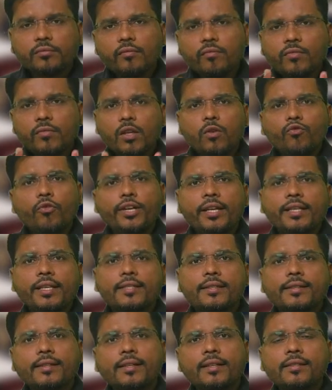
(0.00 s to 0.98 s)
we
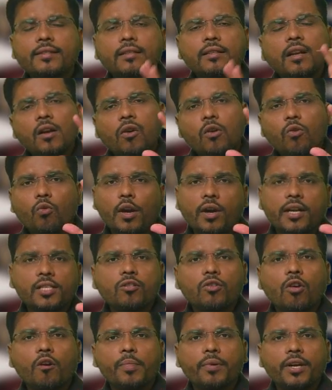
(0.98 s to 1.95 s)
discuss what is
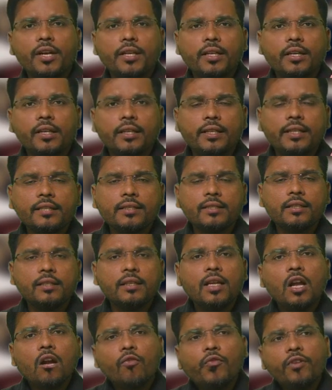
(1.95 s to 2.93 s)
operating lease,
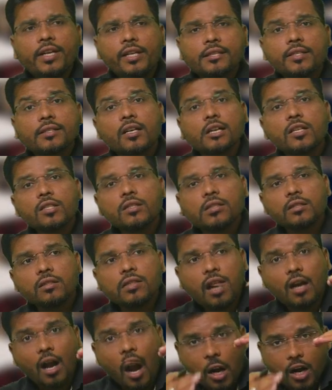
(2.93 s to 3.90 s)
we discuss the
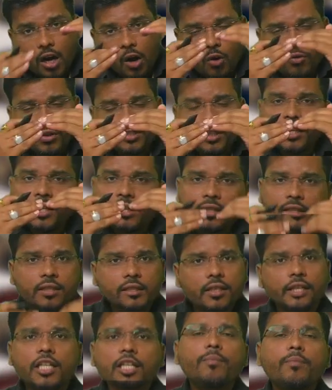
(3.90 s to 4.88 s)
accounting
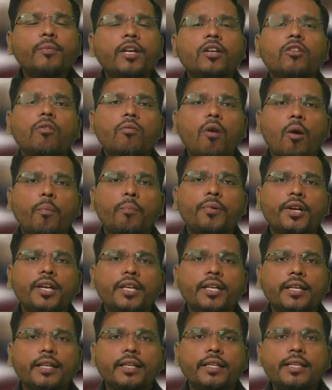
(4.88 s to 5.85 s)
treatment of operating
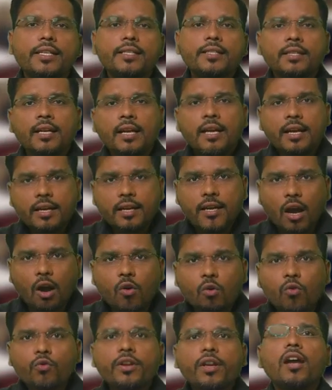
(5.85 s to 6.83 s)
lease. Now
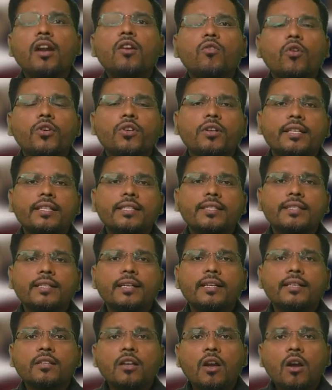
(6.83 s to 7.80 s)
we are going to discuss
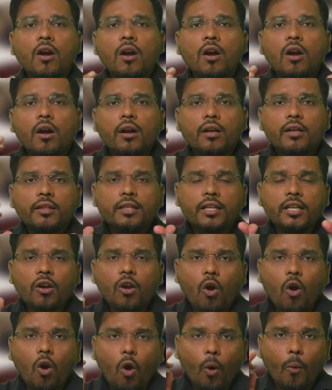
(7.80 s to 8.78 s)
the
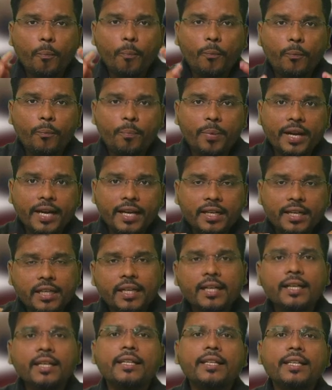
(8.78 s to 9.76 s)
operating
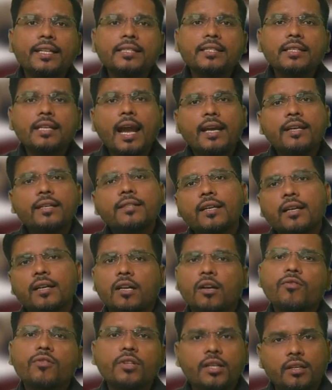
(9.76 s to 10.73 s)
lease and its
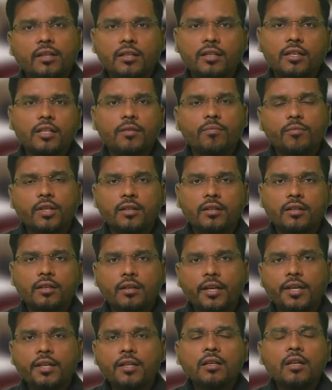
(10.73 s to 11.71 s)
accounting treatment,
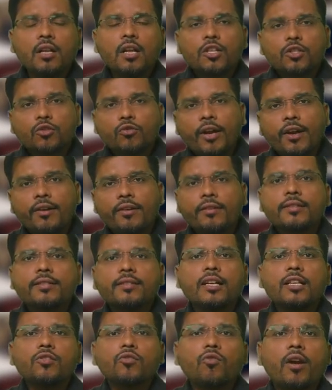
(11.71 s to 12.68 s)
right? So we have discussed
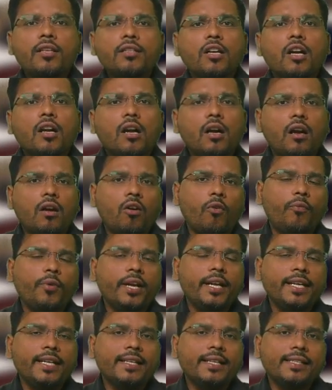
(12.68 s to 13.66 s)
what is operating
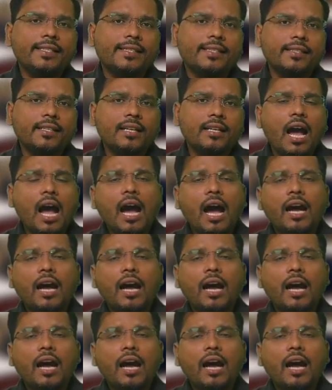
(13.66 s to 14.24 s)
lease, sir. Are